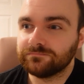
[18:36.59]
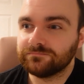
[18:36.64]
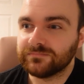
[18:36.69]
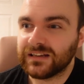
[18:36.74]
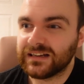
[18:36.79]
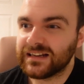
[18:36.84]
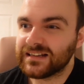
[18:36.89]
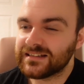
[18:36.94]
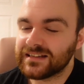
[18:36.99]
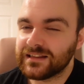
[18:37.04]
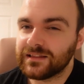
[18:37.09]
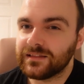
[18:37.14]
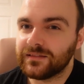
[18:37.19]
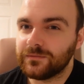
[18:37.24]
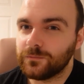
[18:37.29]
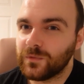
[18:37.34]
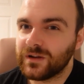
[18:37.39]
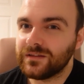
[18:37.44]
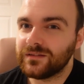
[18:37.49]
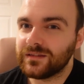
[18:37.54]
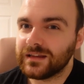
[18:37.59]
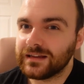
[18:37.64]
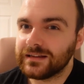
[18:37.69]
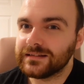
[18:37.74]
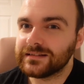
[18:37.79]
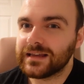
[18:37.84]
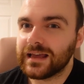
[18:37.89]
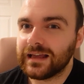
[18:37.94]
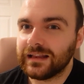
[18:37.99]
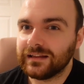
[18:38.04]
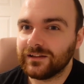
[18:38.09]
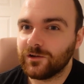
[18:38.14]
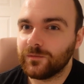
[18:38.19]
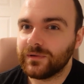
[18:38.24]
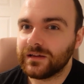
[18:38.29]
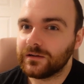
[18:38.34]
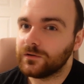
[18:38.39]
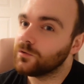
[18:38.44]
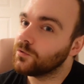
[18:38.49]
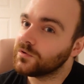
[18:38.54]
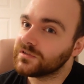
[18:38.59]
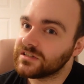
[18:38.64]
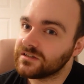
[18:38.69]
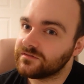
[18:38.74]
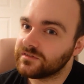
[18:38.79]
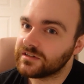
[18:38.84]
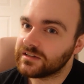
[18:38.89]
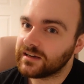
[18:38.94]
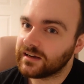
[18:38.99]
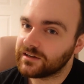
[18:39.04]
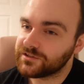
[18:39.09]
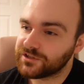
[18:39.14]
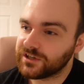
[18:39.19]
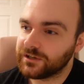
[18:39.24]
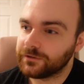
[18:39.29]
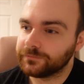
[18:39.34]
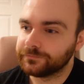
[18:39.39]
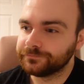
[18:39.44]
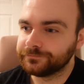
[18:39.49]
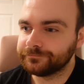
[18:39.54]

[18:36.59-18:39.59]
And that's when things get a little bit naughty for Diageo.